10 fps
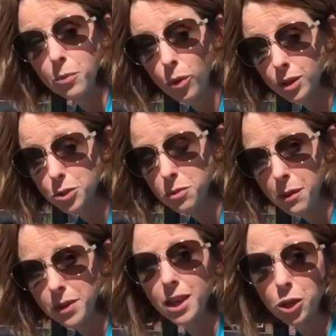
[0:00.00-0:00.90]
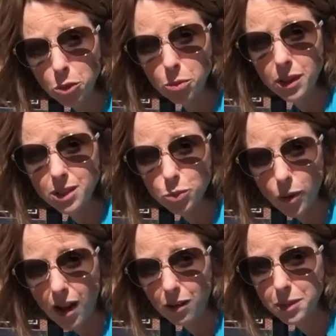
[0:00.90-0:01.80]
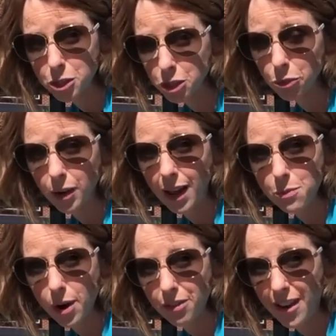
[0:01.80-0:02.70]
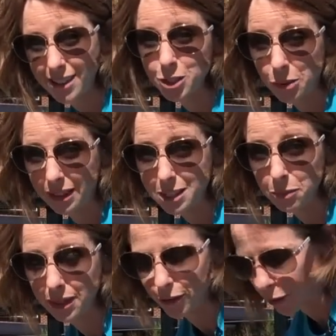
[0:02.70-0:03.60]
important to remember that you breathe as well, because you're going to run out of breath fast doing this, believe it